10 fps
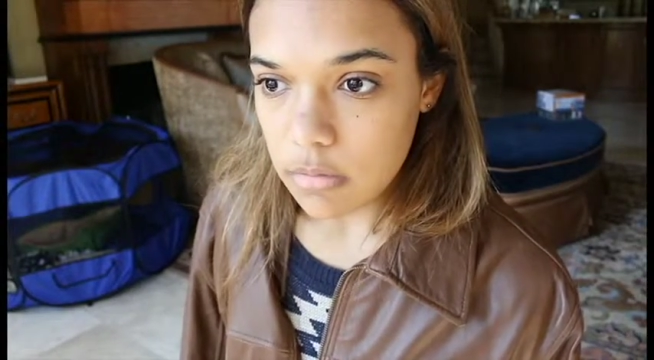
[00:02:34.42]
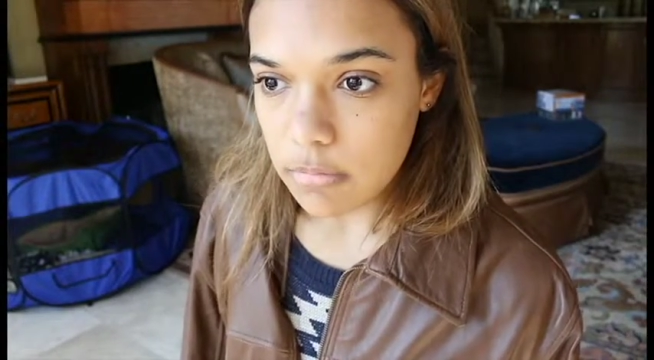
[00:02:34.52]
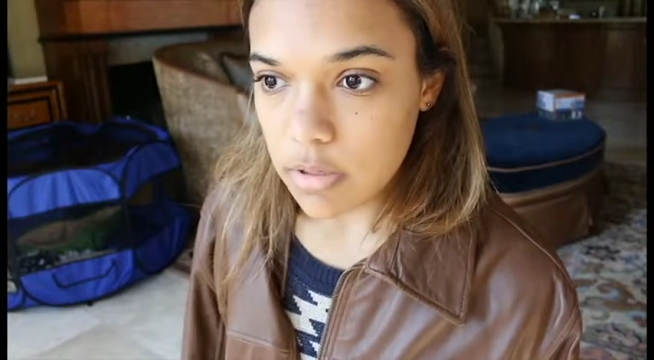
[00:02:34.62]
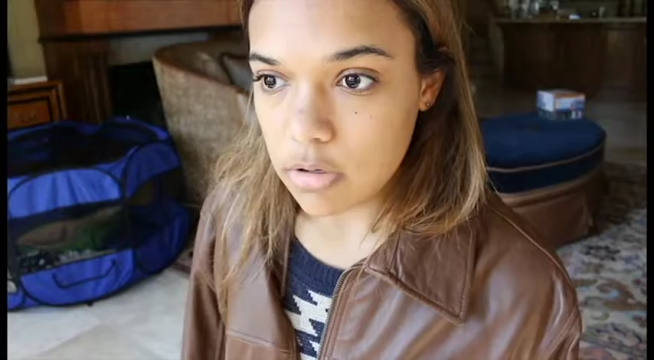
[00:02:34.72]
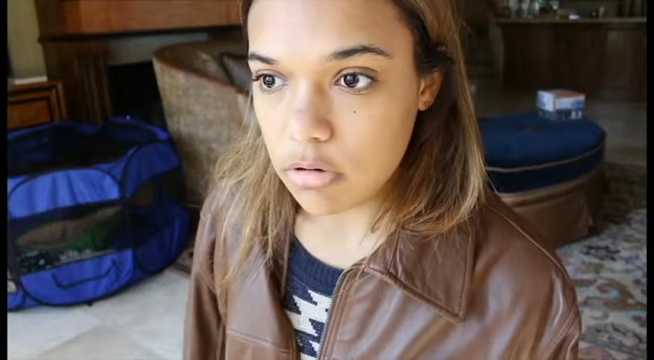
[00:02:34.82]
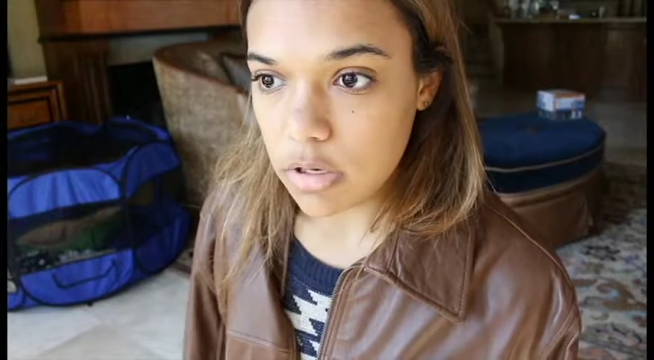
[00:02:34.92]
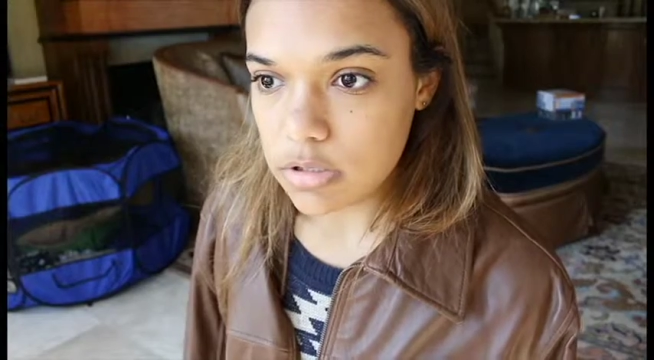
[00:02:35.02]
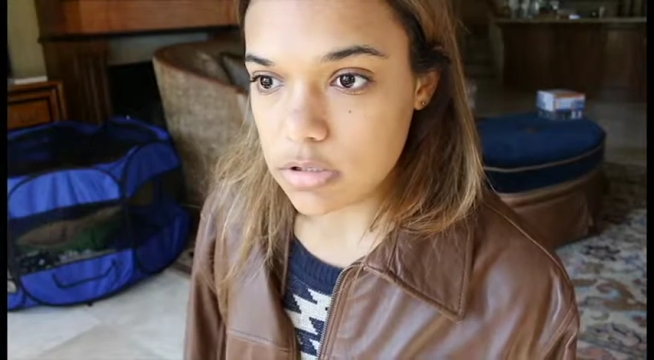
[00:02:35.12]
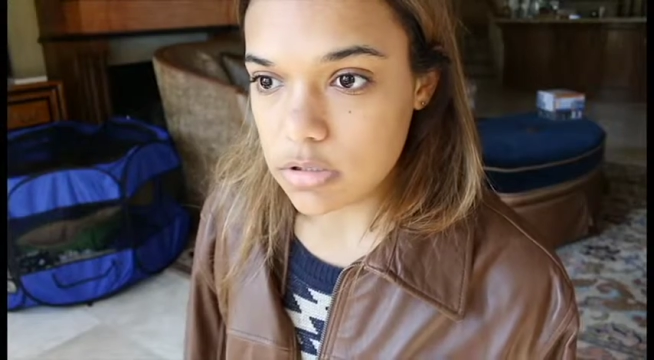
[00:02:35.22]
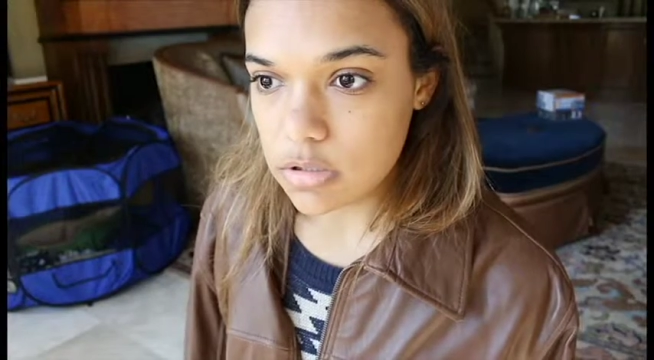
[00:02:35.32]
My
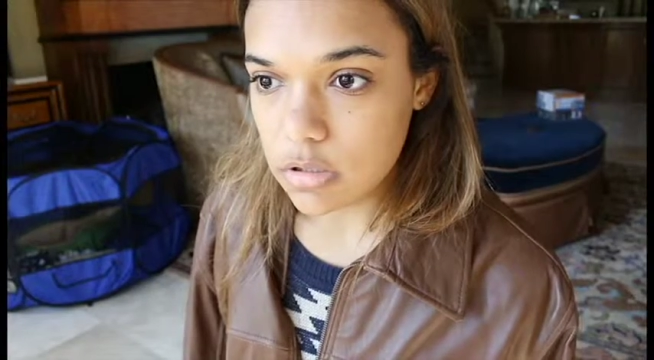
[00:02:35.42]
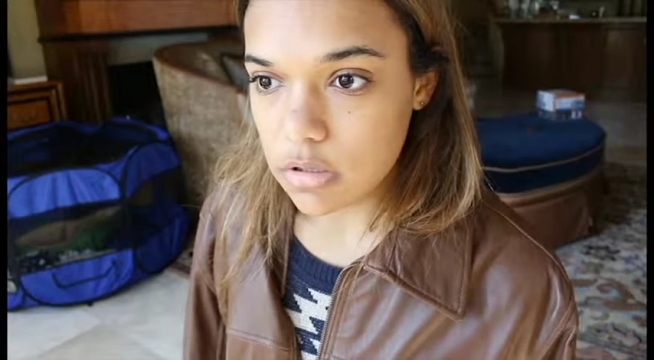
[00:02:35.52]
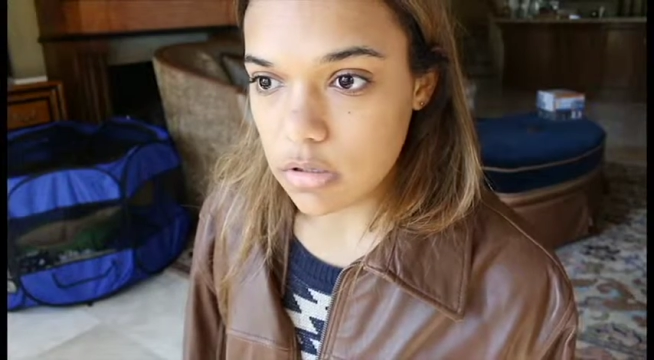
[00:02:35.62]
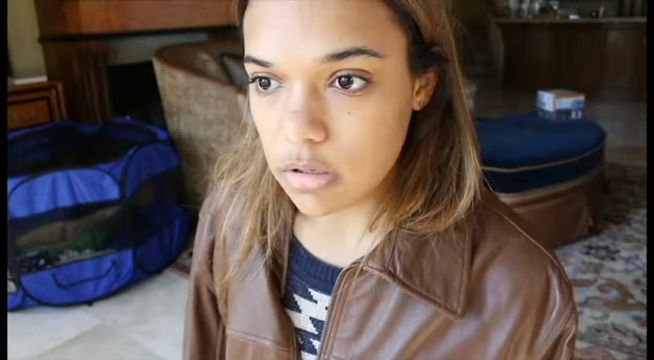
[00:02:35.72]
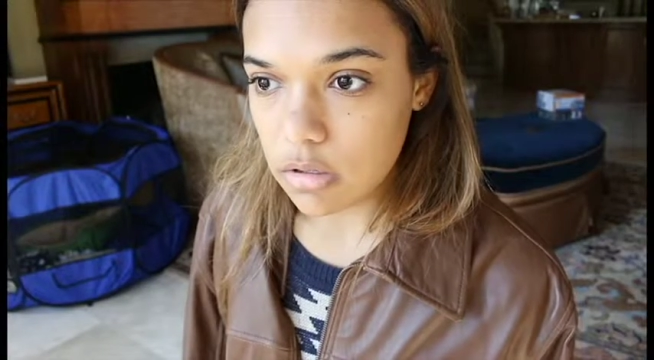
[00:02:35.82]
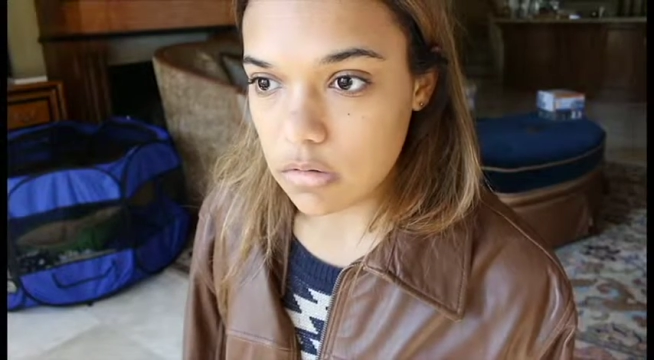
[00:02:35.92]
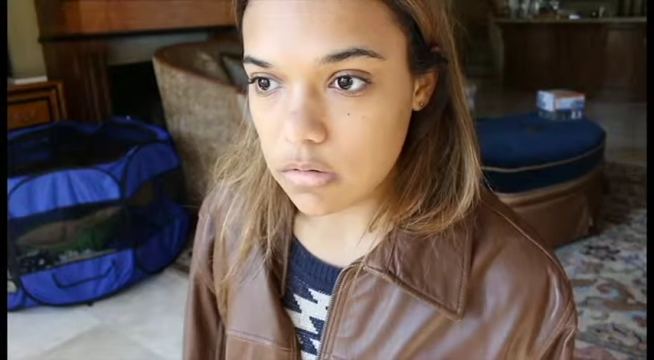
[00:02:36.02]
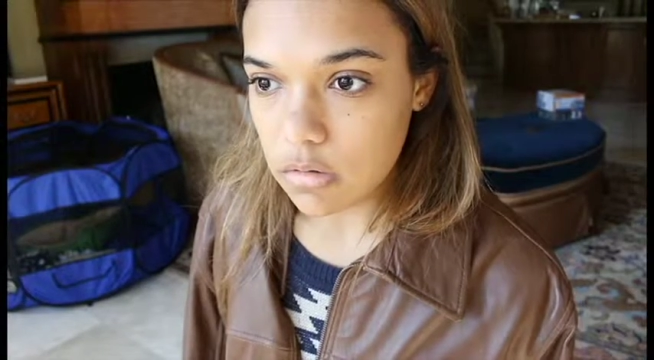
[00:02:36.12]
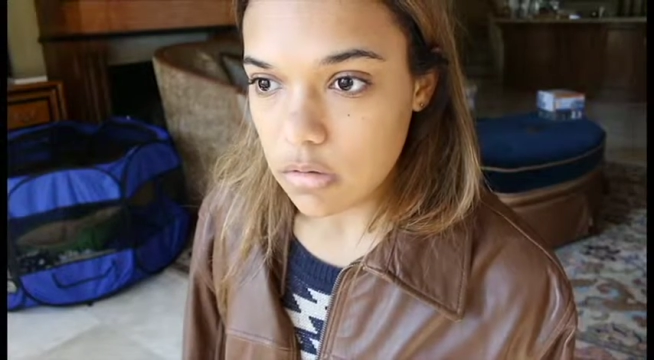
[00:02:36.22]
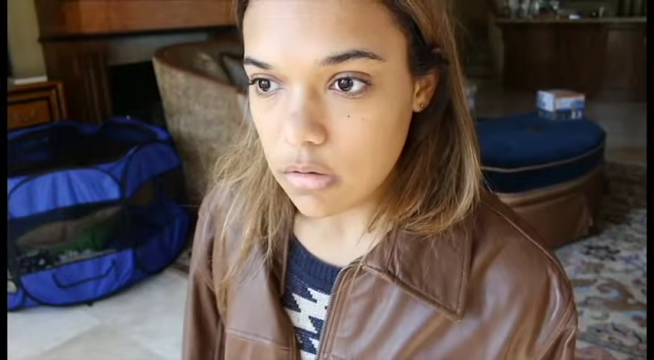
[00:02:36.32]
question is,